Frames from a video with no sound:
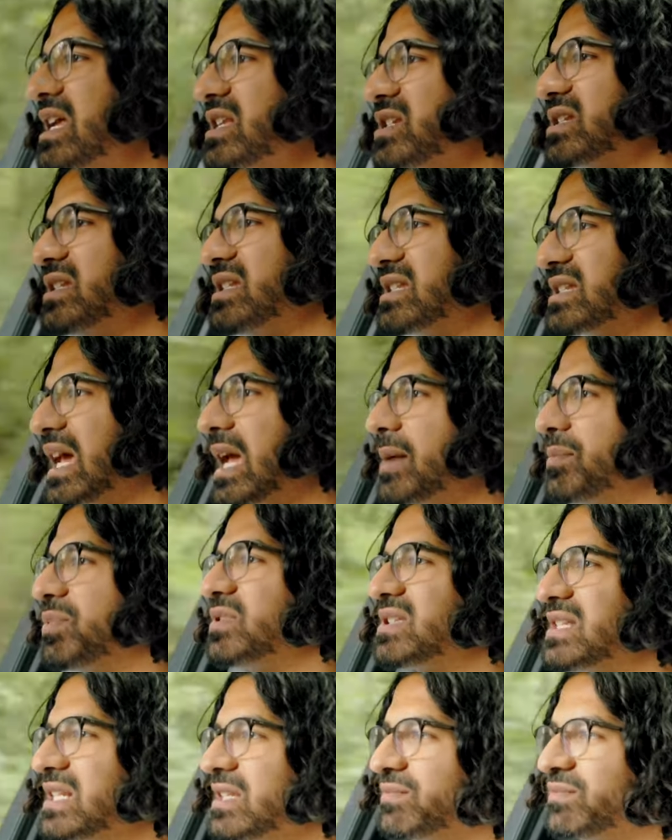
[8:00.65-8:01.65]
engine is
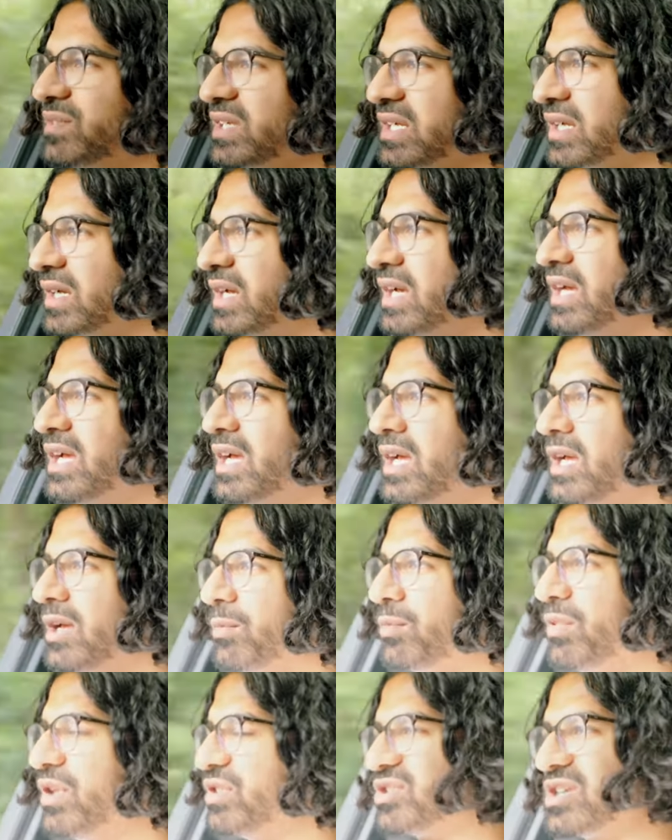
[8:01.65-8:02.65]
capable of delivering
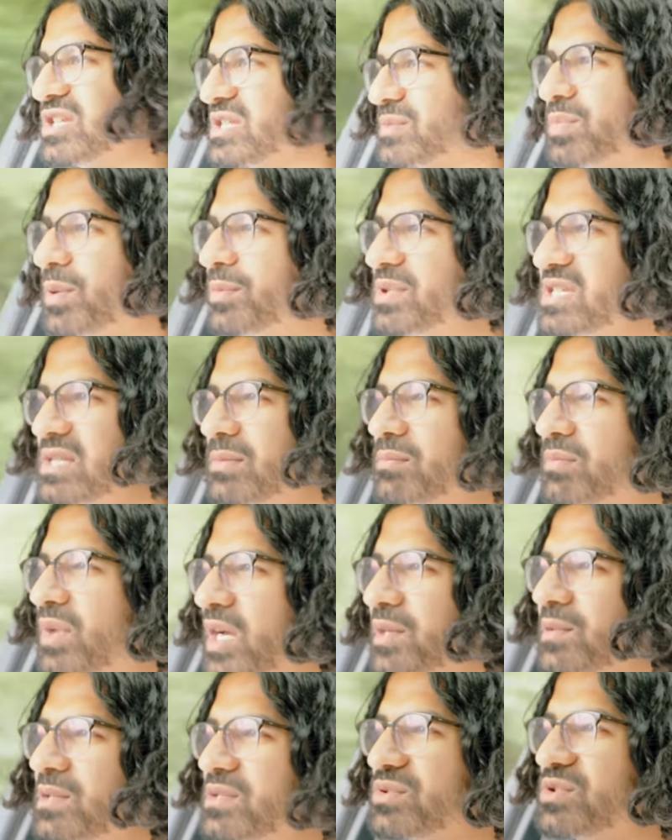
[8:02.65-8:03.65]
with just probably some
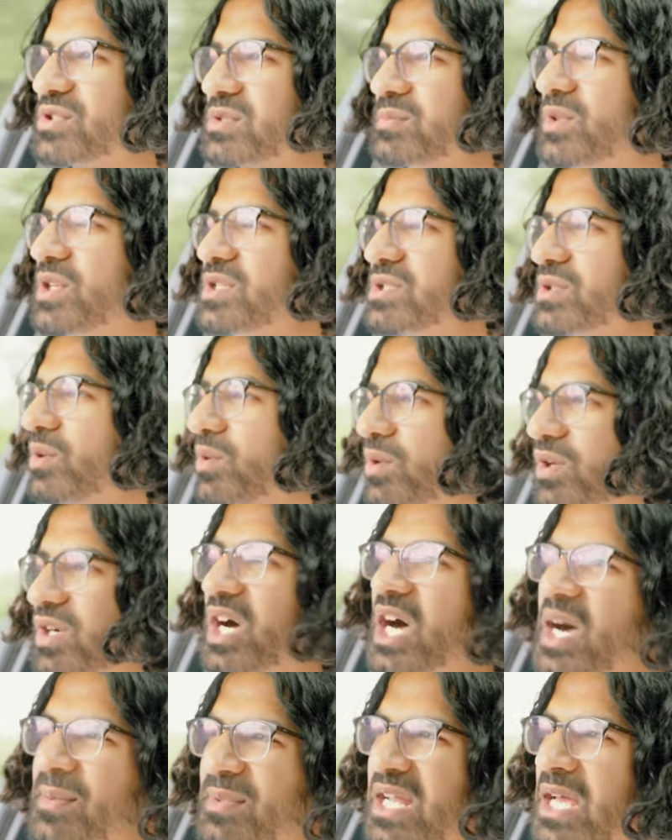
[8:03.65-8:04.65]
minor exhaust mods or a
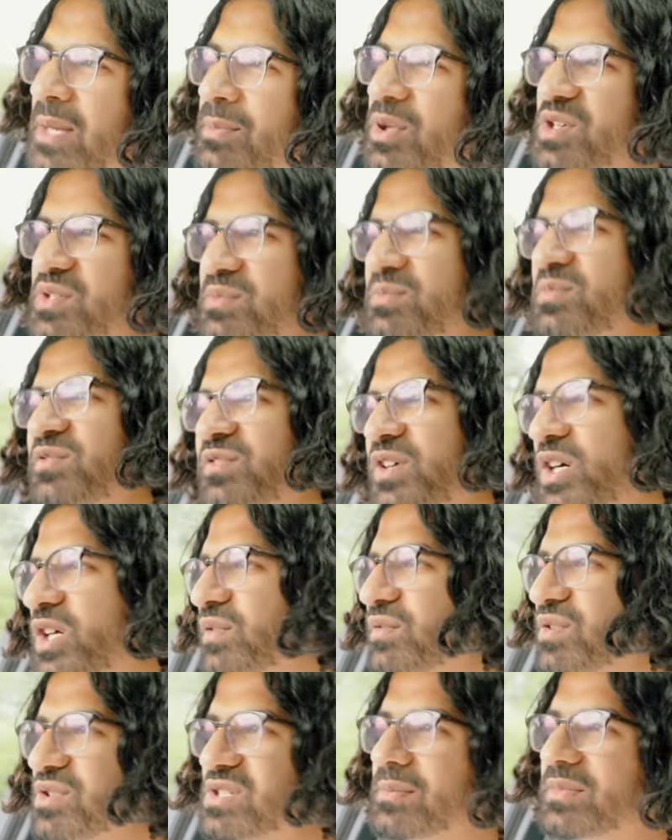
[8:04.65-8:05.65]
carbon airbox from
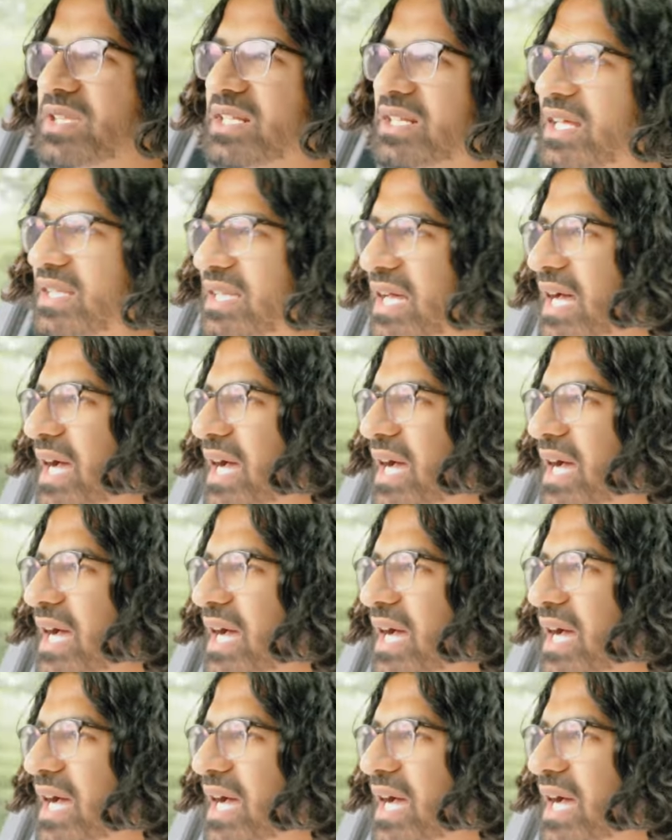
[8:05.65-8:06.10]
Evolve or something like